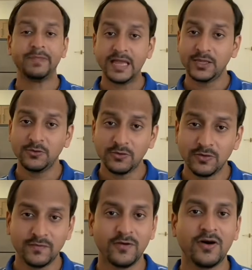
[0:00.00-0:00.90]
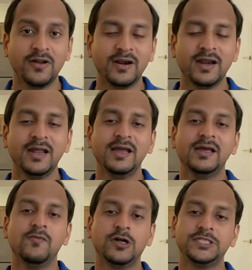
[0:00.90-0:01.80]
Thank you for
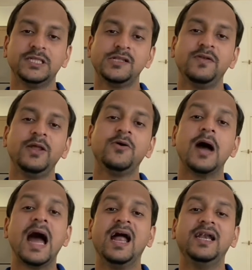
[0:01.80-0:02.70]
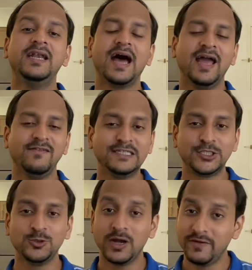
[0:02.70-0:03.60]
watching this video, and I wish
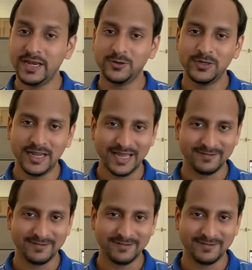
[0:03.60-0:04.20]
you a very good day.